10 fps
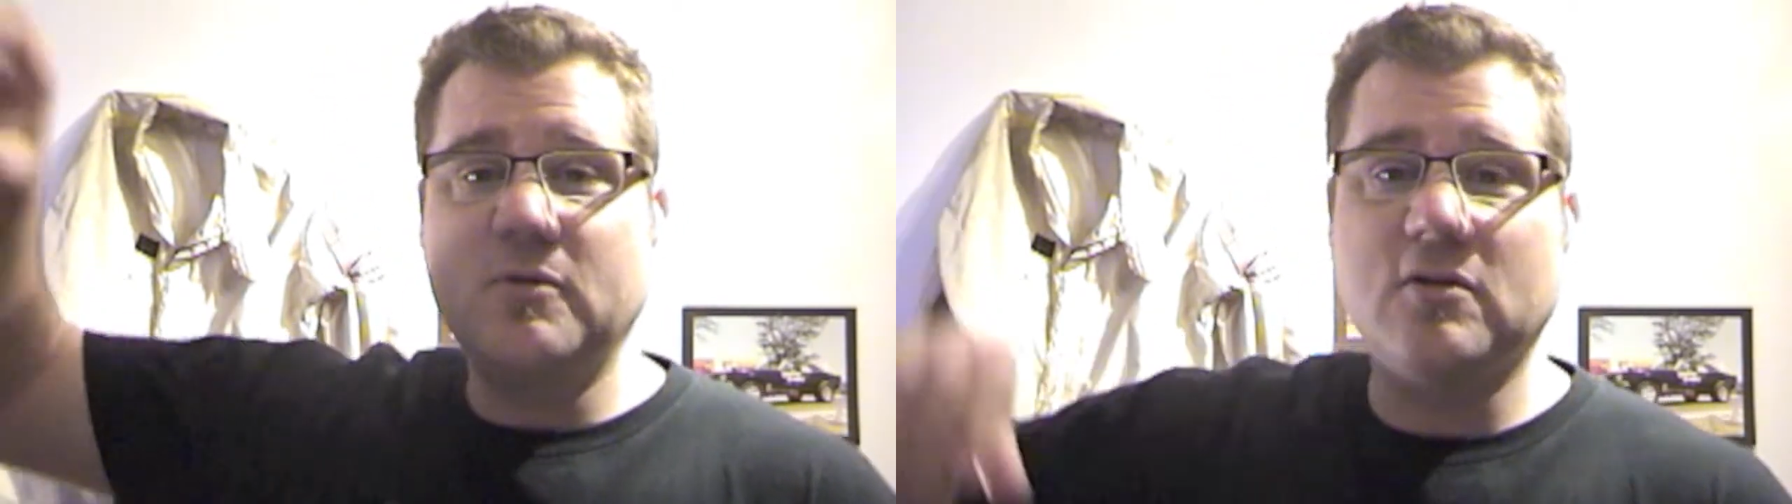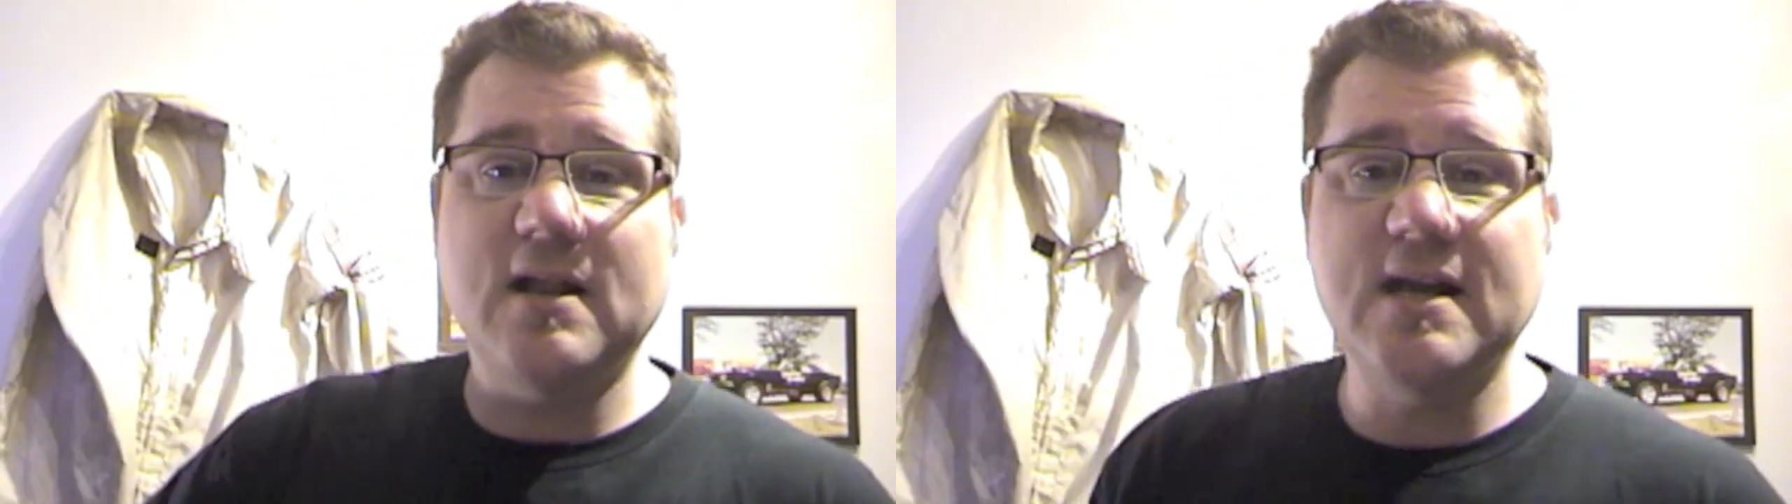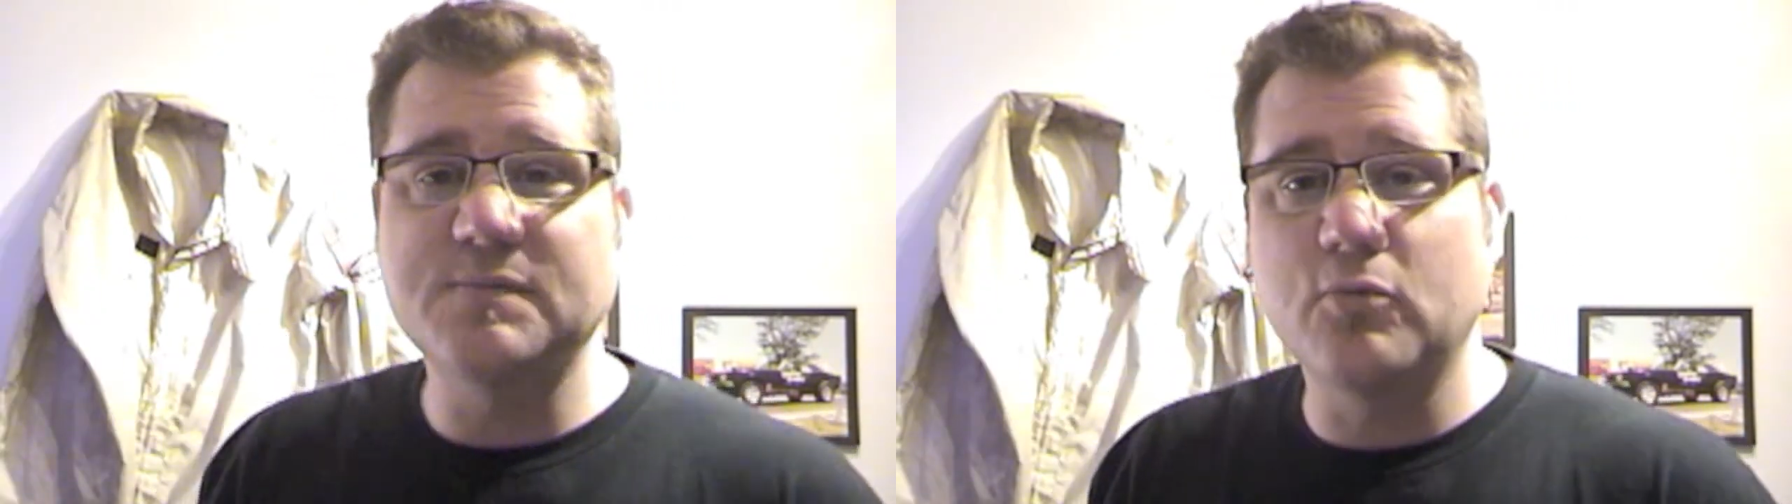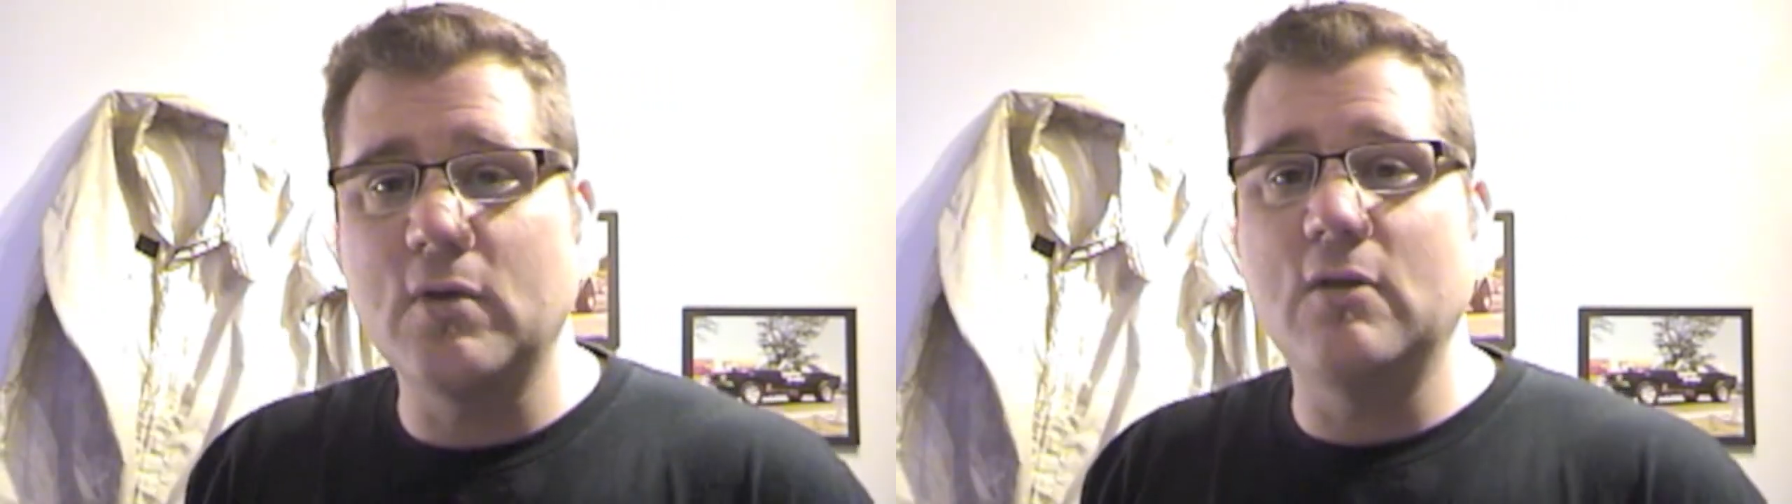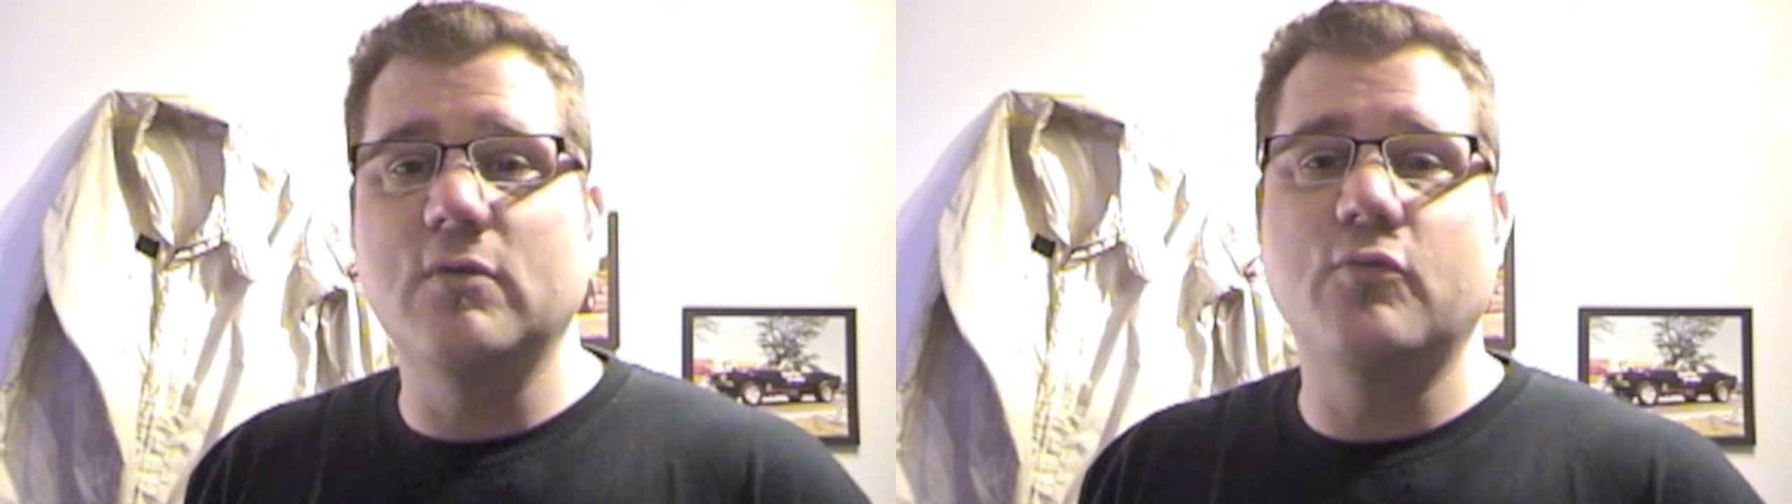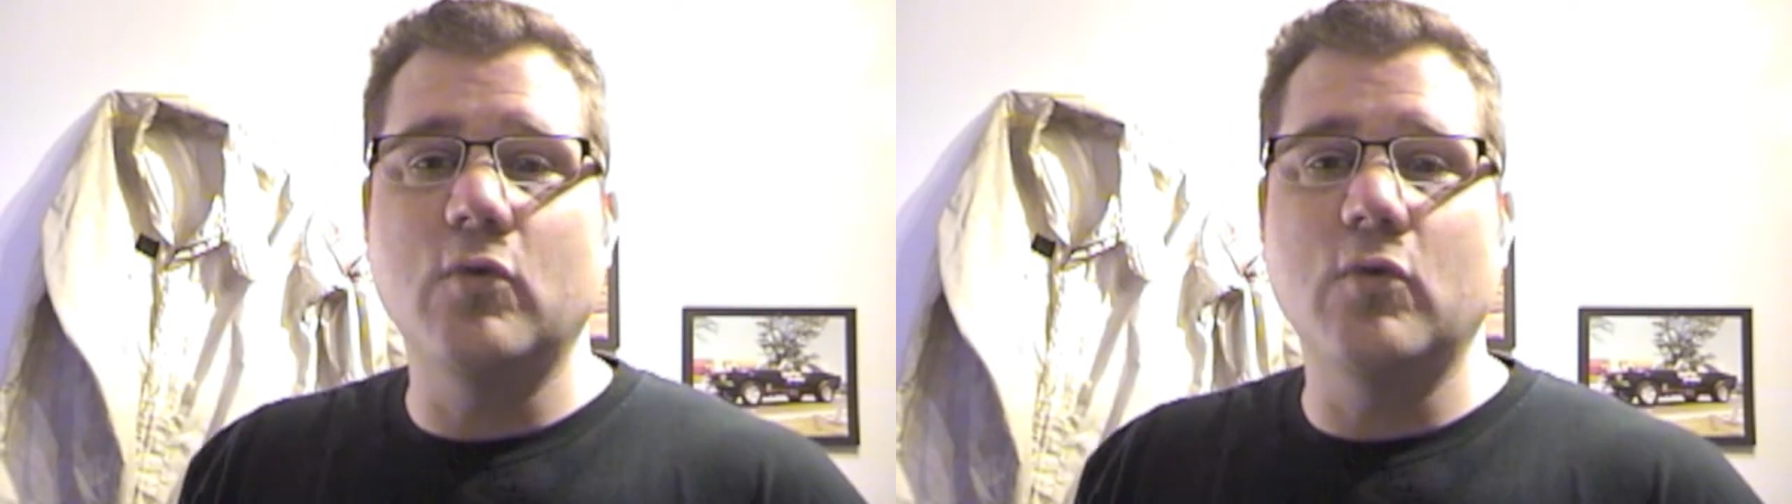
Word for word: up your glass burette with